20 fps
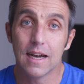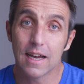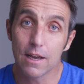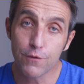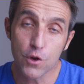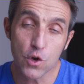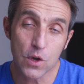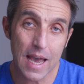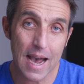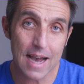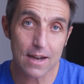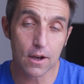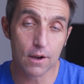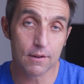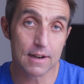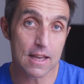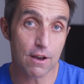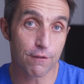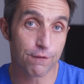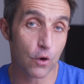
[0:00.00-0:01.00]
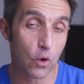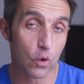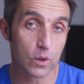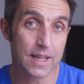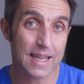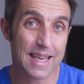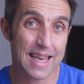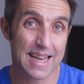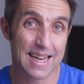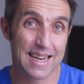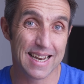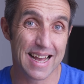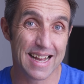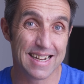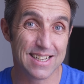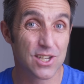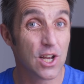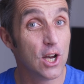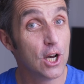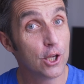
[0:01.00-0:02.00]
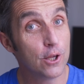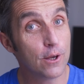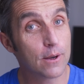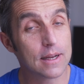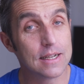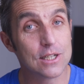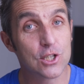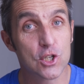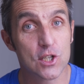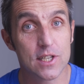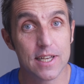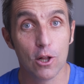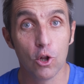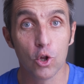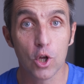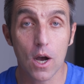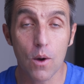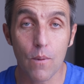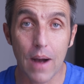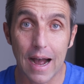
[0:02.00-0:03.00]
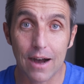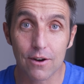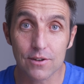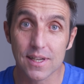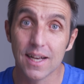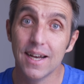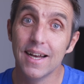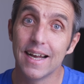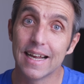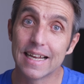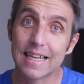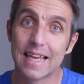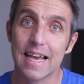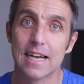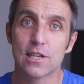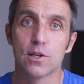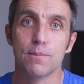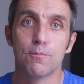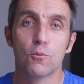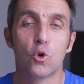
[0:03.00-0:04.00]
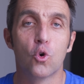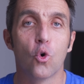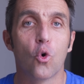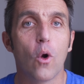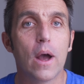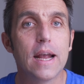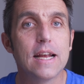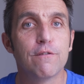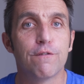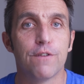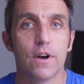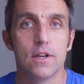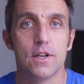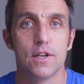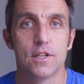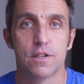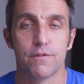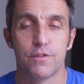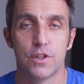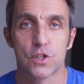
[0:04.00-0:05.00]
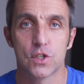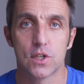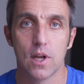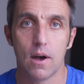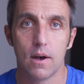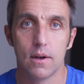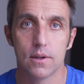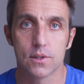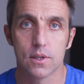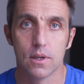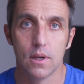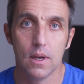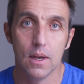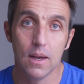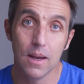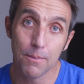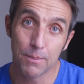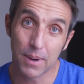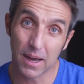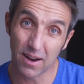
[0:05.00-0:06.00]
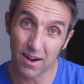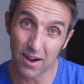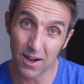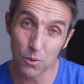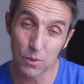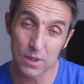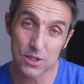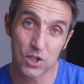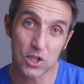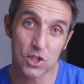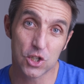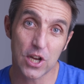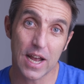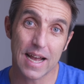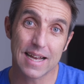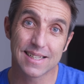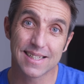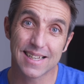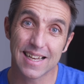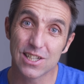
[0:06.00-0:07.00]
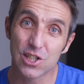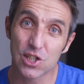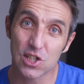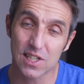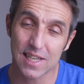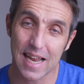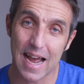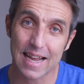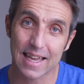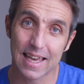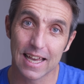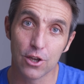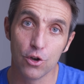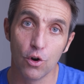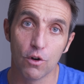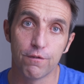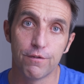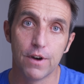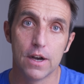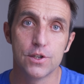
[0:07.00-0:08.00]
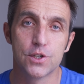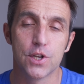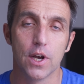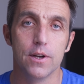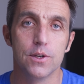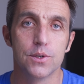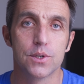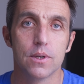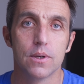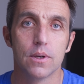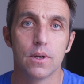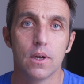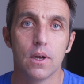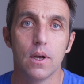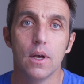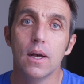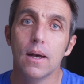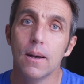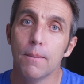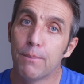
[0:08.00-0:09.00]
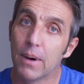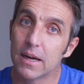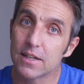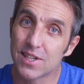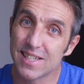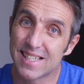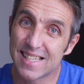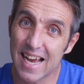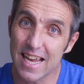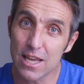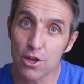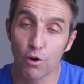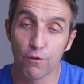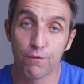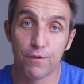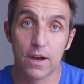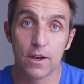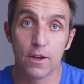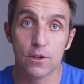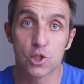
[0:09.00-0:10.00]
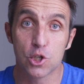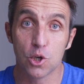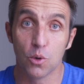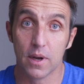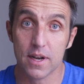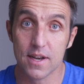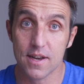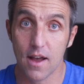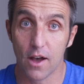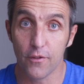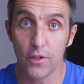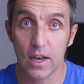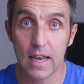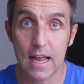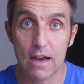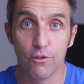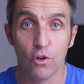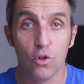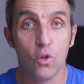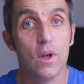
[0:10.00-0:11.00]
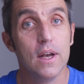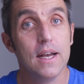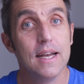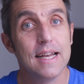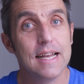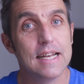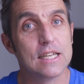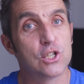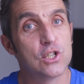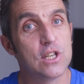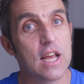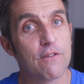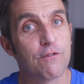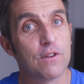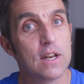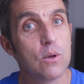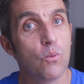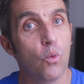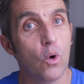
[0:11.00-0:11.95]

If you can only afford the kit lens, you can still go out and get some great photos of the stars, but I would suggest stacking your photos but to take your photos to another level, it's definitely